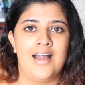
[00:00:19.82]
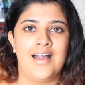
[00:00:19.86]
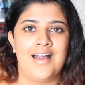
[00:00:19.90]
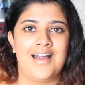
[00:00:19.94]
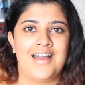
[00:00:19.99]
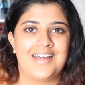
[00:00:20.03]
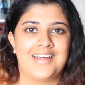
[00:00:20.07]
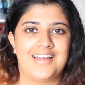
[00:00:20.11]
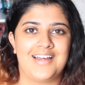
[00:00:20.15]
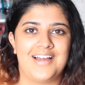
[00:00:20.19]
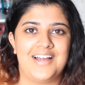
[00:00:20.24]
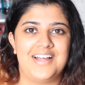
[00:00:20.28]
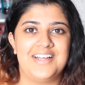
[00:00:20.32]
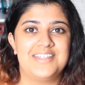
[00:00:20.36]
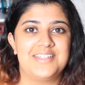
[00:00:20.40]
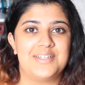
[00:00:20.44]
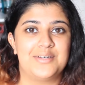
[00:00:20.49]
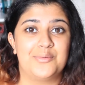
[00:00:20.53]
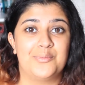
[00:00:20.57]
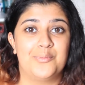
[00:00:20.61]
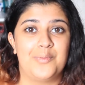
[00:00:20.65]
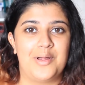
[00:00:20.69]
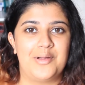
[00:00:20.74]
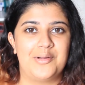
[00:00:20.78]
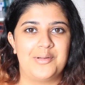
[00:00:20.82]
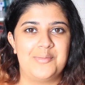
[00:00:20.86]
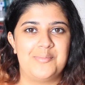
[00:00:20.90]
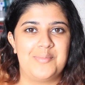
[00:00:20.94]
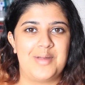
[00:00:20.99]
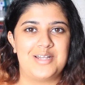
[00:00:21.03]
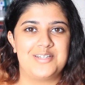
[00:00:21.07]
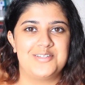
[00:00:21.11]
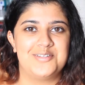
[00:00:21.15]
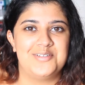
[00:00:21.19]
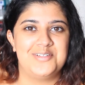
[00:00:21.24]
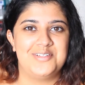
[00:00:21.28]
Hi guys, and welcome
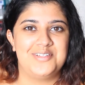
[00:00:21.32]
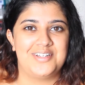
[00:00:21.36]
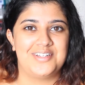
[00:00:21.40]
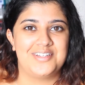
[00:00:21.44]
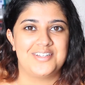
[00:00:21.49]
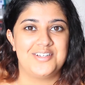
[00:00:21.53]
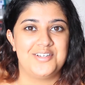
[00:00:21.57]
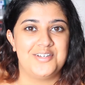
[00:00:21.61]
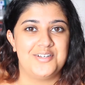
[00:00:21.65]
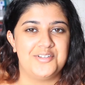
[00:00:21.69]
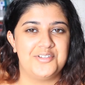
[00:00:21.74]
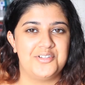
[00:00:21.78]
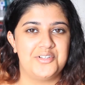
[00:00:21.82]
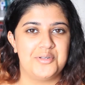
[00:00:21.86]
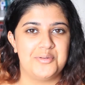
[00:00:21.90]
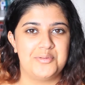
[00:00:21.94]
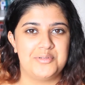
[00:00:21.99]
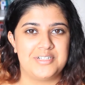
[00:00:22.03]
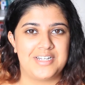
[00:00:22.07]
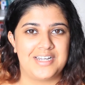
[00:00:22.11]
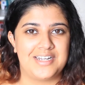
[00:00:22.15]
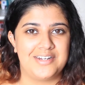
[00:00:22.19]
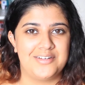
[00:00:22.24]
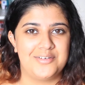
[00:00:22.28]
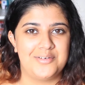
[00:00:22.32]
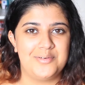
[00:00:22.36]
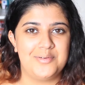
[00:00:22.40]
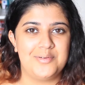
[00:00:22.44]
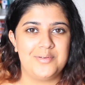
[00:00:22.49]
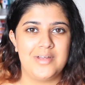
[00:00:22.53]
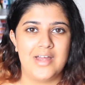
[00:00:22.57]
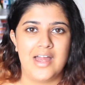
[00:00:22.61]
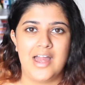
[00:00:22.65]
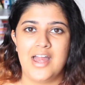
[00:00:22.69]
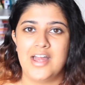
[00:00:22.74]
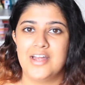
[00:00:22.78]
back to another YouTube channel.
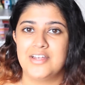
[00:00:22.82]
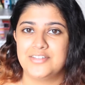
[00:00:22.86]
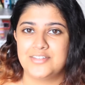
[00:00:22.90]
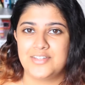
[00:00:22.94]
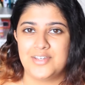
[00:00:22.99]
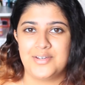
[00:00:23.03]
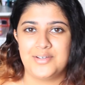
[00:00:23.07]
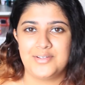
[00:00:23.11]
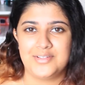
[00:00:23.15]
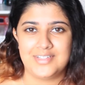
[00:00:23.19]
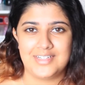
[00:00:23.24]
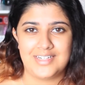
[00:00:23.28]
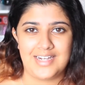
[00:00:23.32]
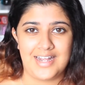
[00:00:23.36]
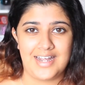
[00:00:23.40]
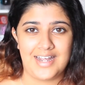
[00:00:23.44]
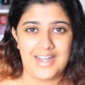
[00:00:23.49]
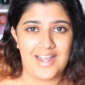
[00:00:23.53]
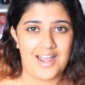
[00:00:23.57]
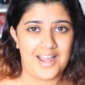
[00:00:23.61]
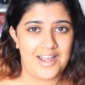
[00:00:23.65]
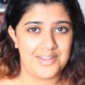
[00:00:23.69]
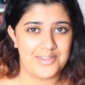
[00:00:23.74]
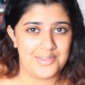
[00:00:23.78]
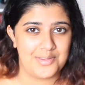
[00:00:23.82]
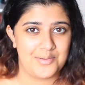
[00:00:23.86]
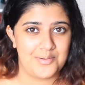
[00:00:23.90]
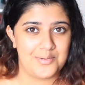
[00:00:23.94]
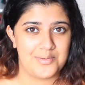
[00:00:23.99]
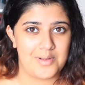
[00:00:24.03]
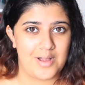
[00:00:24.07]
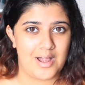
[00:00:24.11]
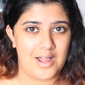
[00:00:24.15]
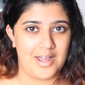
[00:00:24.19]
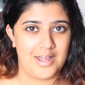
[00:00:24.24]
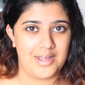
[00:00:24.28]
So today I
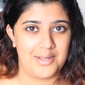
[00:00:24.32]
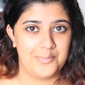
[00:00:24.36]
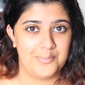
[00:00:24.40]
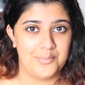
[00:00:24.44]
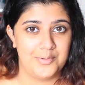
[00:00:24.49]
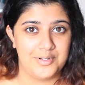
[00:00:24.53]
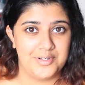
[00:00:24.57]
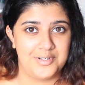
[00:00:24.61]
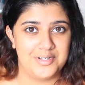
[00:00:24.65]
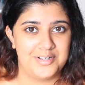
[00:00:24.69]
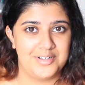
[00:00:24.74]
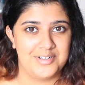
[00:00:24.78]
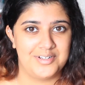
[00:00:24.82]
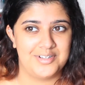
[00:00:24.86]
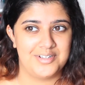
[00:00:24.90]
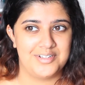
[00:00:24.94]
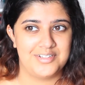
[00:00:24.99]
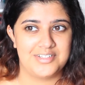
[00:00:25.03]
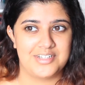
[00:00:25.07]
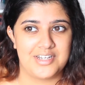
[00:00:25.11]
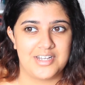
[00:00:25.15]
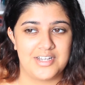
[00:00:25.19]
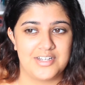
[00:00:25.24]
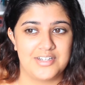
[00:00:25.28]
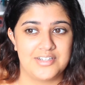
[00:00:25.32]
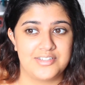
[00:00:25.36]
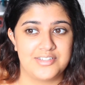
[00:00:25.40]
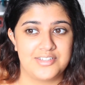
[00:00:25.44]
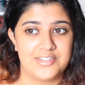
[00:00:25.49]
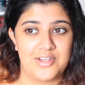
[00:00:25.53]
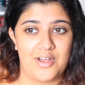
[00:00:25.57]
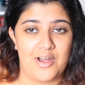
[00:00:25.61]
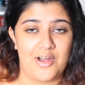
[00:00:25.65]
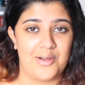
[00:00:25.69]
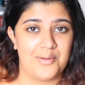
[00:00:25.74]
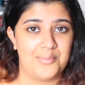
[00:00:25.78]
thought I would
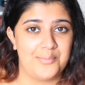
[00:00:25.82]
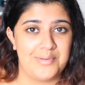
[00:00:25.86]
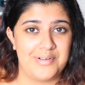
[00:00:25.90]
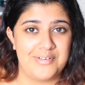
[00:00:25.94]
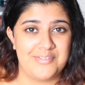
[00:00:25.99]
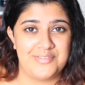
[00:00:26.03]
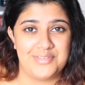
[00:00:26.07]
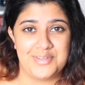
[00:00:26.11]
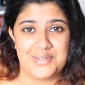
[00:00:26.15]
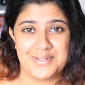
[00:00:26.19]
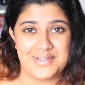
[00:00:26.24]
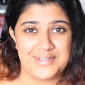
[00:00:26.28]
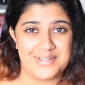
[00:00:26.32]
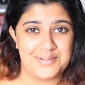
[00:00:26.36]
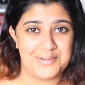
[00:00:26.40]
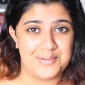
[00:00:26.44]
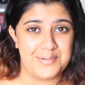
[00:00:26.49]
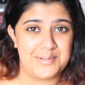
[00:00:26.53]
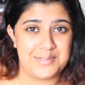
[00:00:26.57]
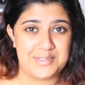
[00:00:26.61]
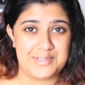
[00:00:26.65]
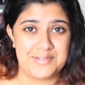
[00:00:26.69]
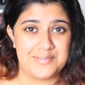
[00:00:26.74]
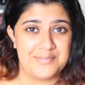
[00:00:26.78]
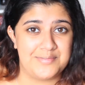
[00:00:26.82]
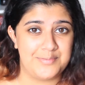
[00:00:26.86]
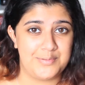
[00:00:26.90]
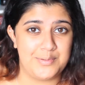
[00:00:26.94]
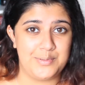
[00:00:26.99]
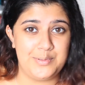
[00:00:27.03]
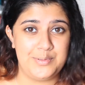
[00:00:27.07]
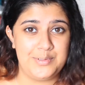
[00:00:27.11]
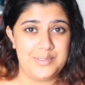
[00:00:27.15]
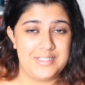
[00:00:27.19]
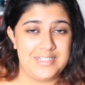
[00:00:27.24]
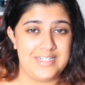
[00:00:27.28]
start with the autumn
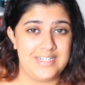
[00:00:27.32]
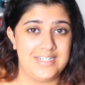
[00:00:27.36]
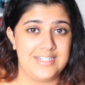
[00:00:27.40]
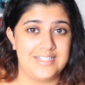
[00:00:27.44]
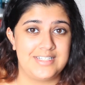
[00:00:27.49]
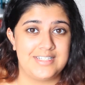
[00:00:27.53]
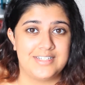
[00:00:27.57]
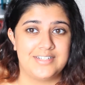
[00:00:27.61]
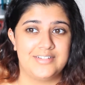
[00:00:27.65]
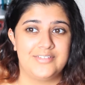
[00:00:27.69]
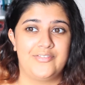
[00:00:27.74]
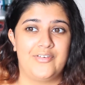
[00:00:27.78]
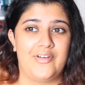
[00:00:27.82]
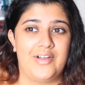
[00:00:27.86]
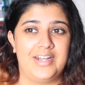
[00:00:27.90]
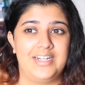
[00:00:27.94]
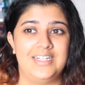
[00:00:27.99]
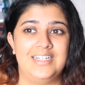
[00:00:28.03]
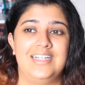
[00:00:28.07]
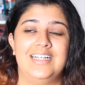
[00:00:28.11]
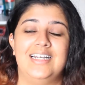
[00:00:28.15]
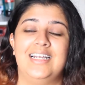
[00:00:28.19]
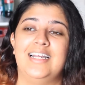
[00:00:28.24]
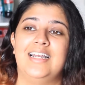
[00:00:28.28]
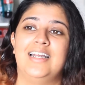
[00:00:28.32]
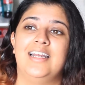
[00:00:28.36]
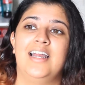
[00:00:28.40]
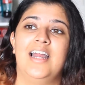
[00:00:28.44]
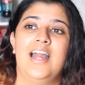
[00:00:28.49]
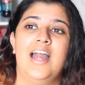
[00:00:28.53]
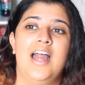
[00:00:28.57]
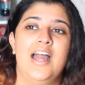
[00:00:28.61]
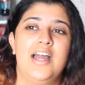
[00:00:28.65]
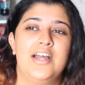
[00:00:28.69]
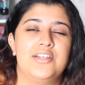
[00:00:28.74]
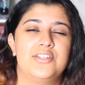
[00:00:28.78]
fall season finally.
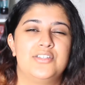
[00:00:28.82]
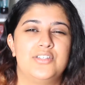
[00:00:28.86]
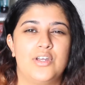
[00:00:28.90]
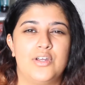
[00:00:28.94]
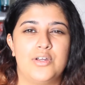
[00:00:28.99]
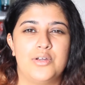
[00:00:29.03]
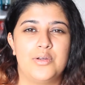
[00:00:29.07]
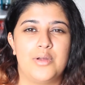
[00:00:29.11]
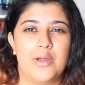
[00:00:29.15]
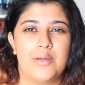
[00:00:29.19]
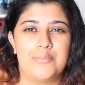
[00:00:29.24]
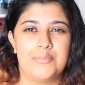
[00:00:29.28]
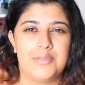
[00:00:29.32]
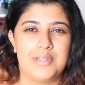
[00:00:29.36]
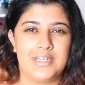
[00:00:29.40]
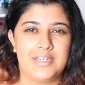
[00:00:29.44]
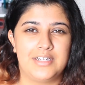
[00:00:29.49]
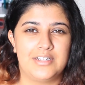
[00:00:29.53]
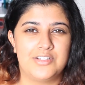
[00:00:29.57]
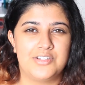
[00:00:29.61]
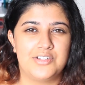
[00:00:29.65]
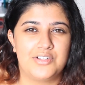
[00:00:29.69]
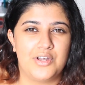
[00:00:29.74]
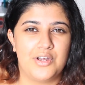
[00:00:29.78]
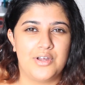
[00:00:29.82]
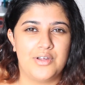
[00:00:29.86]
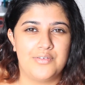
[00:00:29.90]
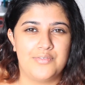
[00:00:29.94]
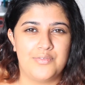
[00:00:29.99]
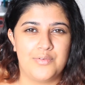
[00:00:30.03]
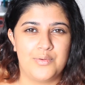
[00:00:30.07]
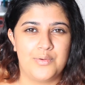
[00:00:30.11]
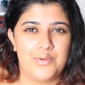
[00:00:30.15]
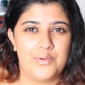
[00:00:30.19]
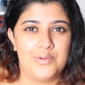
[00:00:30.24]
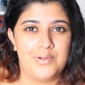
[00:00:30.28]
So I'm thinking to go
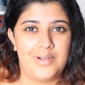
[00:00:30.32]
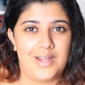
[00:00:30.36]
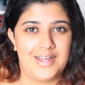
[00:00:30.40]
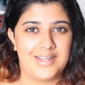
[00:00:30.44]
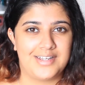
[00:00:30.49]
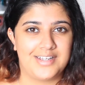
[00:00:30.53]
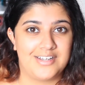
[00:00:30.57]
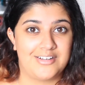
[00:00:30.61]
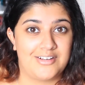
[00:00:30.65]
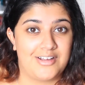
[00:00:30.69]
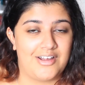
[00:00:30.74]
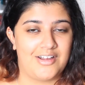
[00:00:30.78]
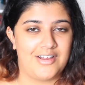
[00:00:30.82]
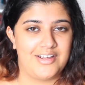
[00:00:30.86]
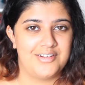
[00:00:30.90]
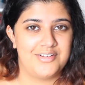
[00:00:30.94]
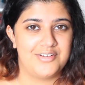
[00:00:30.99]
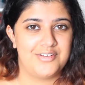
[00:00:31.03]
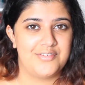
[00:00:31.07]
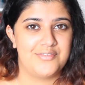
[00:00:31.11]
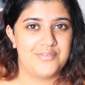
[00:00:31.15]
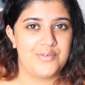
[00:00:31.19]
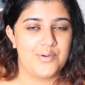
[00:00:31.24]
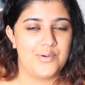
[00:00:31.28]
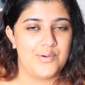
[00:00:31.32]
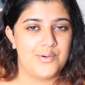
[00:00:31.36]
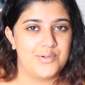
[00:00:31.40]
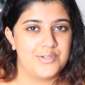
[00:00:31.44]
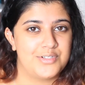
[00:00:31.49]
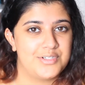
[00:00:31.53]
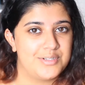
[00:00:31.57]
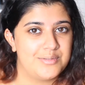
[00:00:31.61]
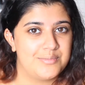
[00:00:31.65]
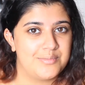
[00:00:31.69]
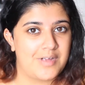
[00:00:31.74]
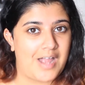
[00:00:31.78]
for like a kind of
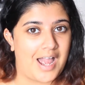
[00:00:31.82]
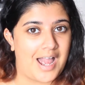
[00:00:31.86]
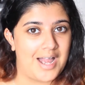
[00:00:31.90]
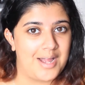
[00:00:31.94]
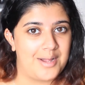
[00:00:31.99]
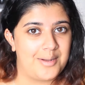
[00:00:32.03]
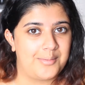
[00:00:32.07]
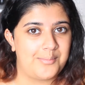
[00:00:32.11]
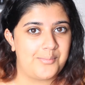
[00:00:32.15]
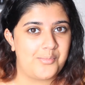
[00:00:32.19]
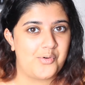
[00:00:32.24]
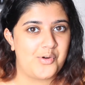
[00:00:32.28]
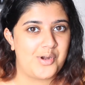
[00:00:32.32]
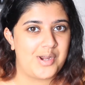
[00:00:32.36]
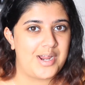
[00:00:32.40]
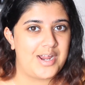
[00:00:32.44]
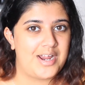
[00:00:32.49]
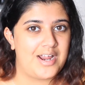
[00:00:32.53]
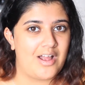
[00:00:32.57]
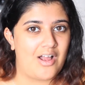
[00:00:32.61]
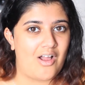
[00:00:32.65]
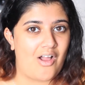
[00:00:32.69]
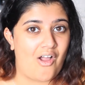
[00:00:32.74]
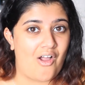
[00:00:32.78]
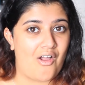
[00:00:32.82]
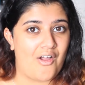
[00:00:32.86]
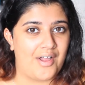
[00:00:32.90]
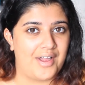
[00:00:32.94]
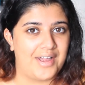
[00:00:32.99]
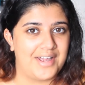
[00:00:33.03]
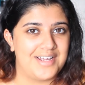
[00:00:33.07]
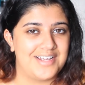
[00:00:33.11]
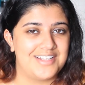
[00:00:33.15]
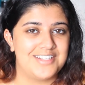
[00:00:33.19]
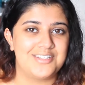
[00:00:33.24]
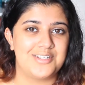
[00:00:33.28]
autumn cranberry
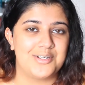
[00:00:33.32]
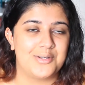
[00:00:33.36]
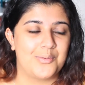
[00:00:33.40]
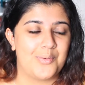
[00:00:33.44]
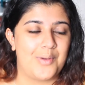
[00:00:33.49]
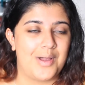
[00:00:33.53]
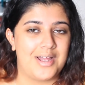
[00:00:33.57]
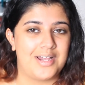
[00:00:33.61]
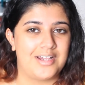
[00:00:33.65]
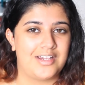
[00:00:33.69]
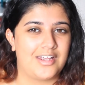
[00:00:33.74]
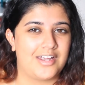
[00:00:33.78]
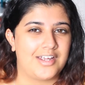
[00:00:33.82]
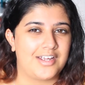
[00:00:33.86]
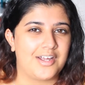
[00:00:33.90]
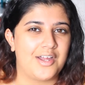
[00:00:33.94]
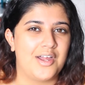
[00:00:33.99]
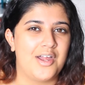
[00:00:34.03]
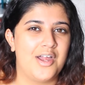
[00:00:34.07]
eye, so quite like